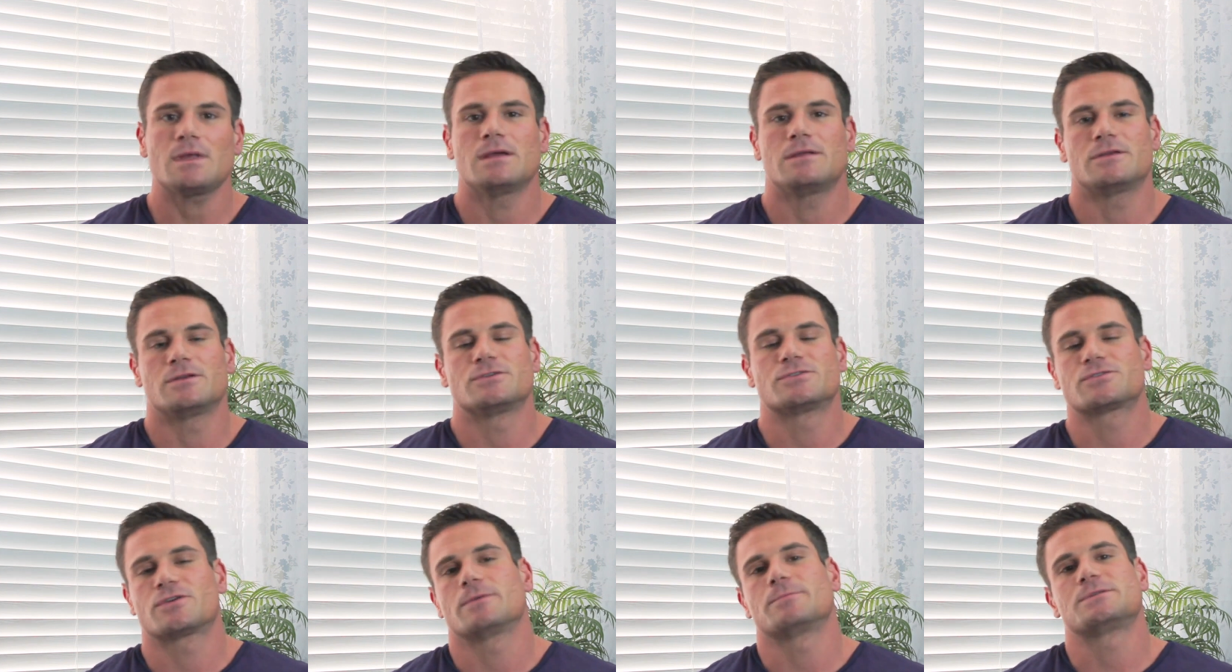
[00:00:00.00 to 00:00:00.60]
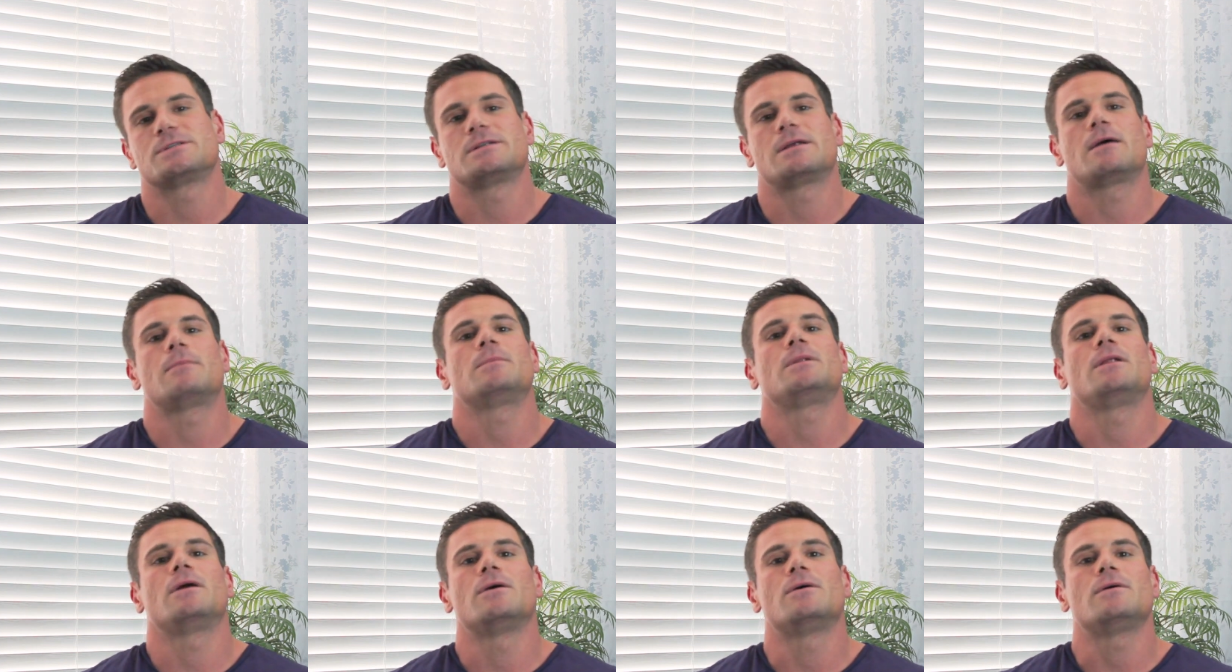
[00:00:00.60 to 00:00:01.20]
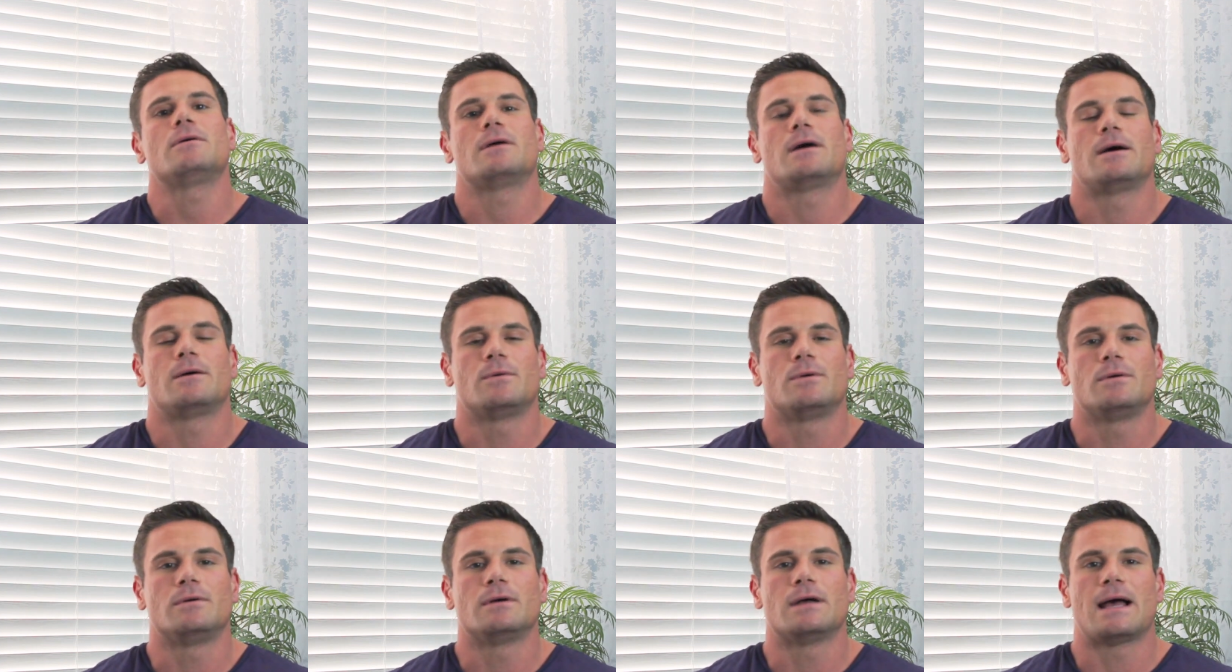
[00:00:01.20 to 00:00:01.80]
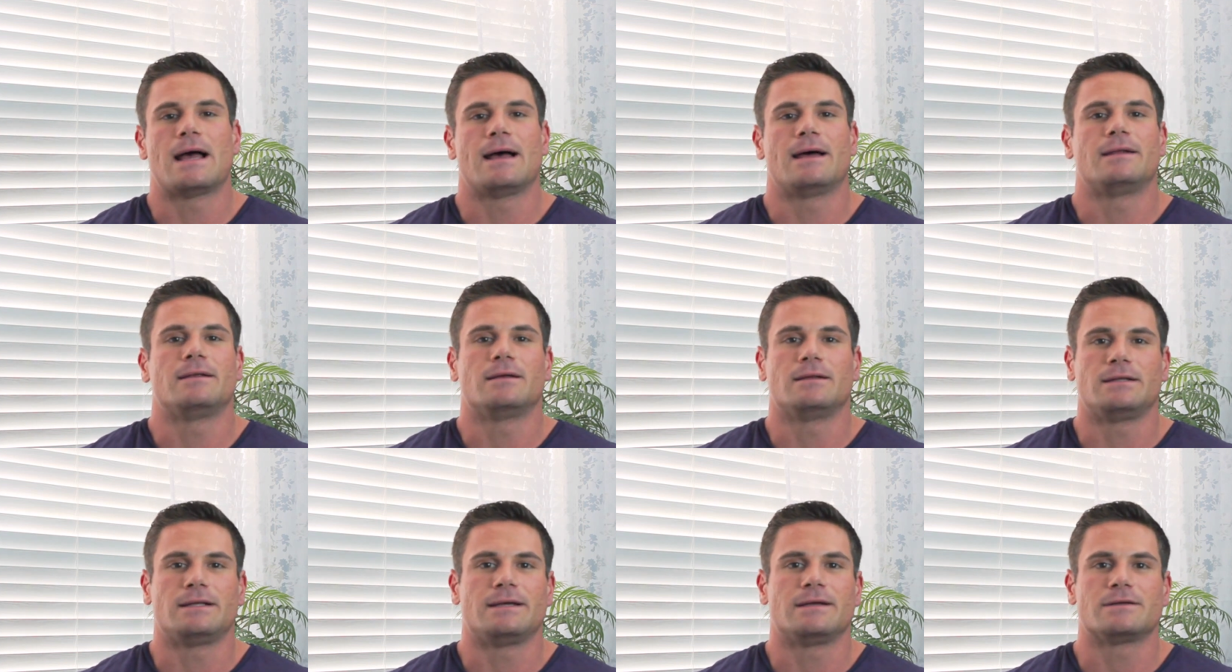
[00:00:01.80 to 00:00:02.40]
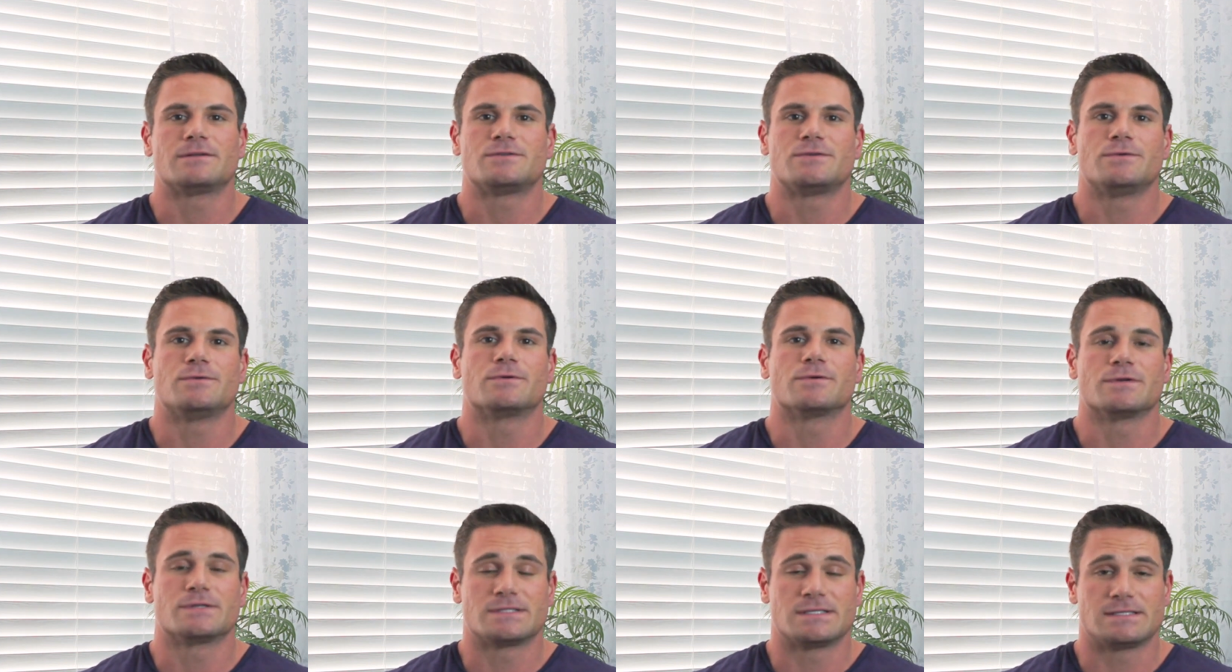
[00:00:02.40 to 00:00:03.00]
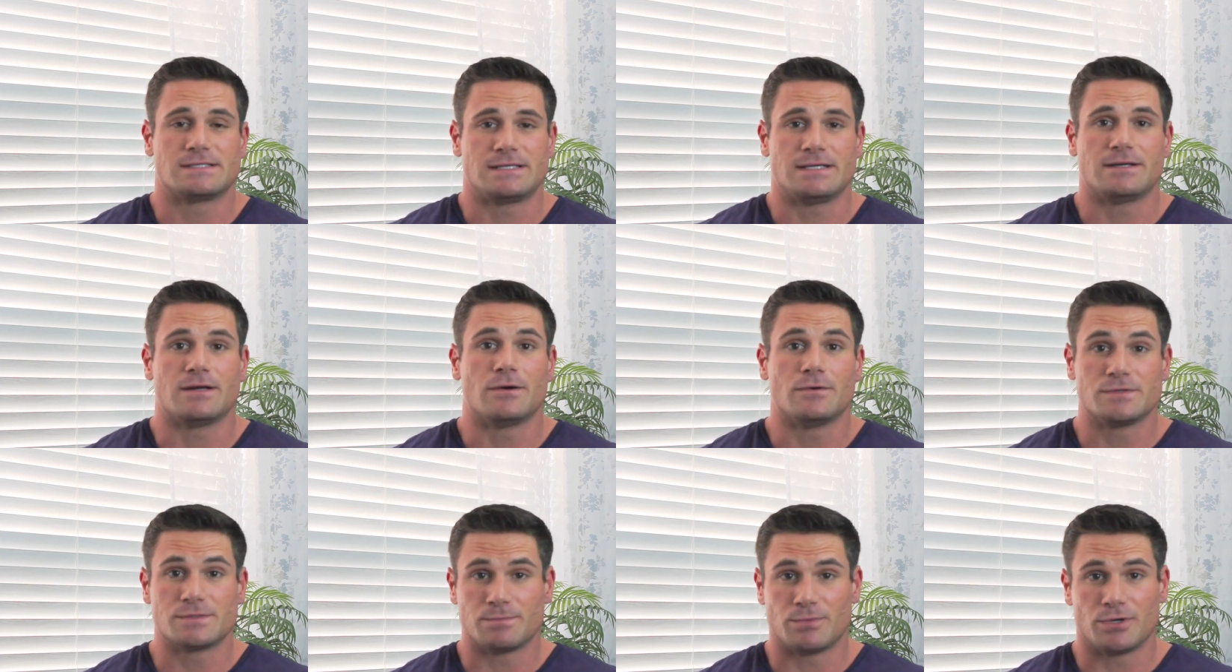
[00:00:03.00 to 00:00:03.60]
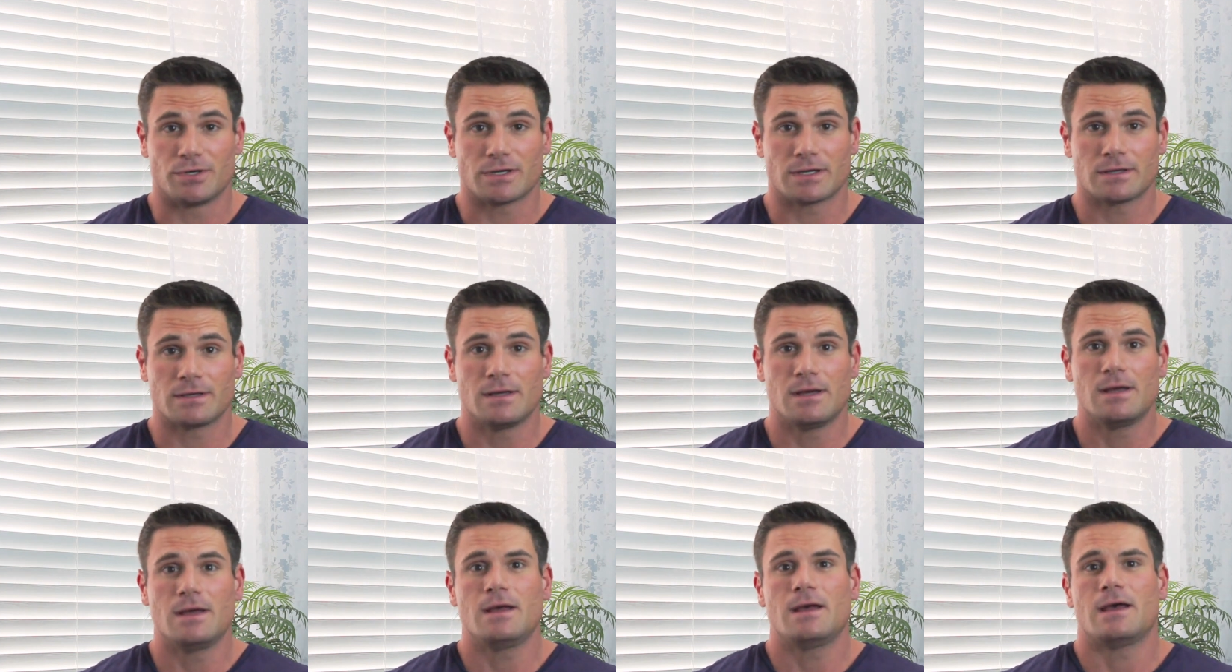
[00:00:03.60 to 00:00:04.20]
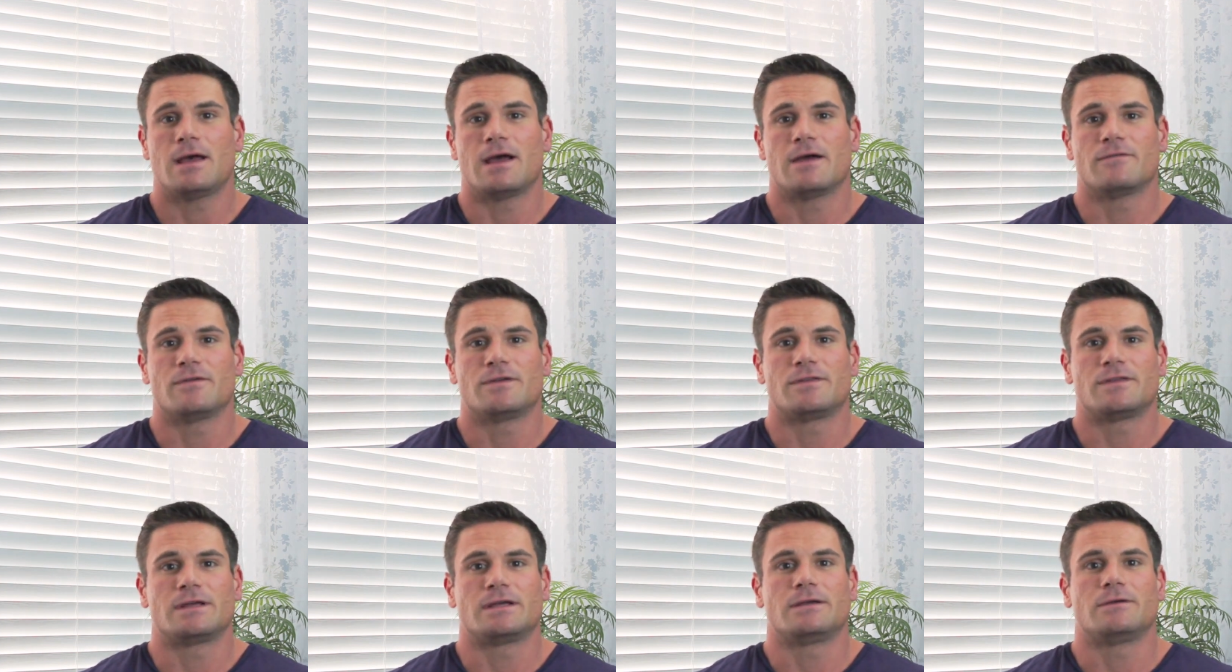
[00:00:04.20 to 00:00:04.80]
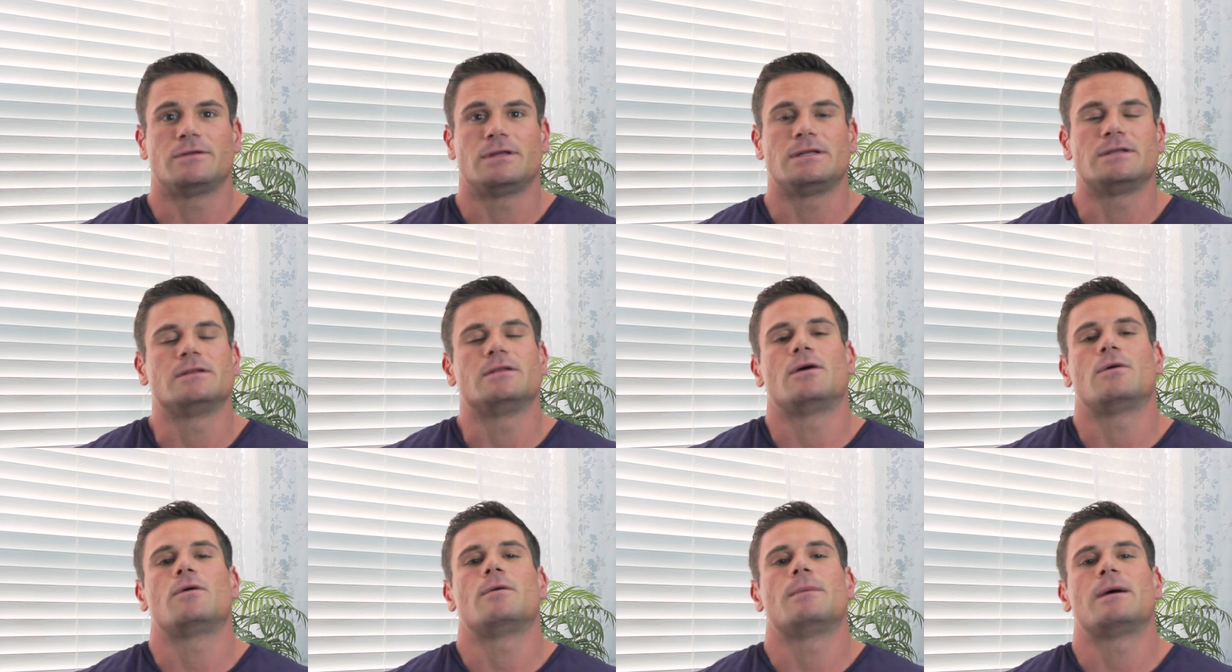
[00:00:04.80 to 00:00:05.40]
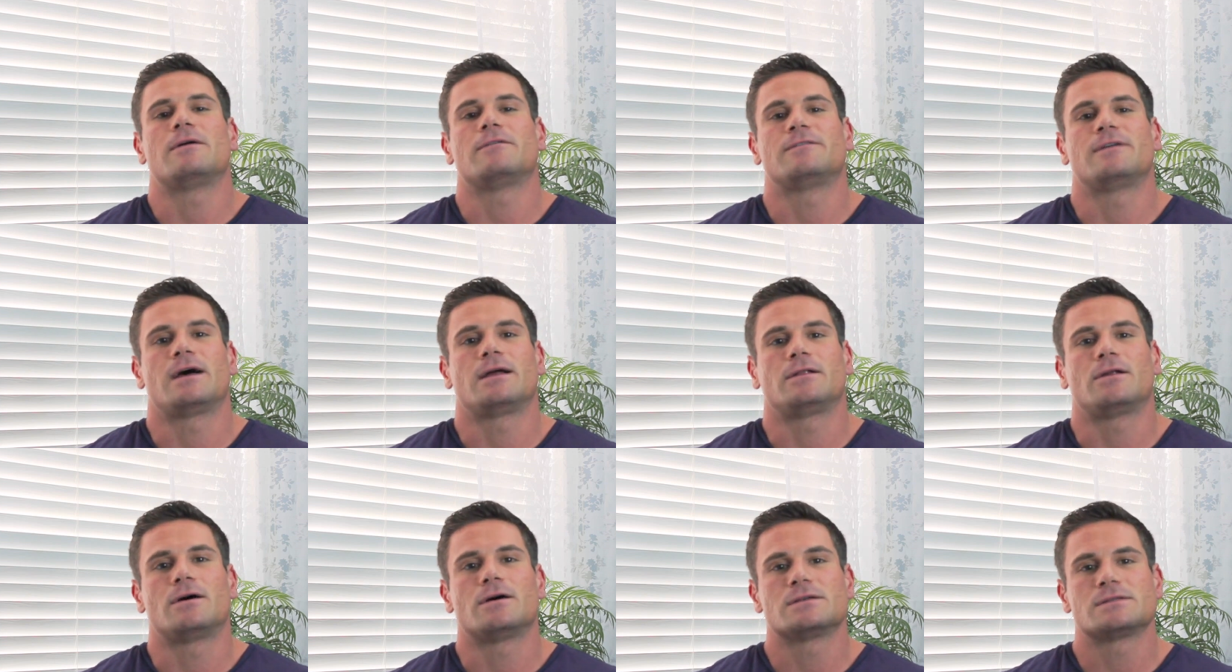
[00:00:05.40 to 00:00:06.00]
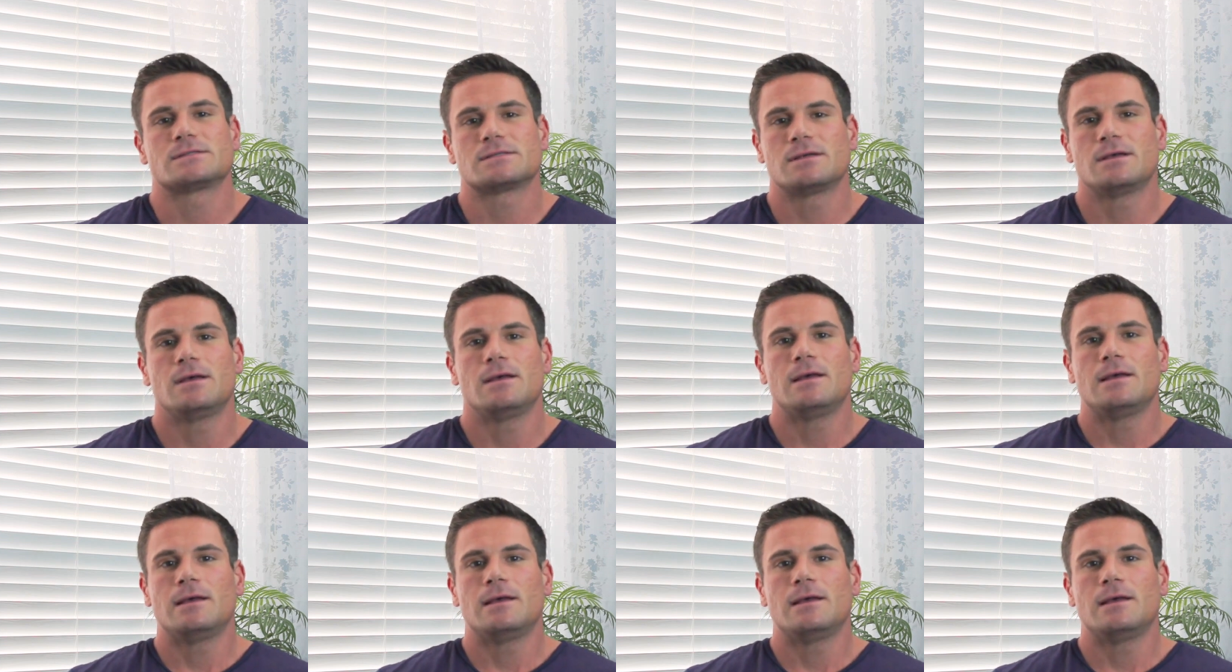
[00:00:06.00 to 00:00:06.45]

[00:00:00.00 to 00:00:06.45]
In the description down below, I will add a link to Chris Aceto's book, Everything You Need to Know About Fat Loss.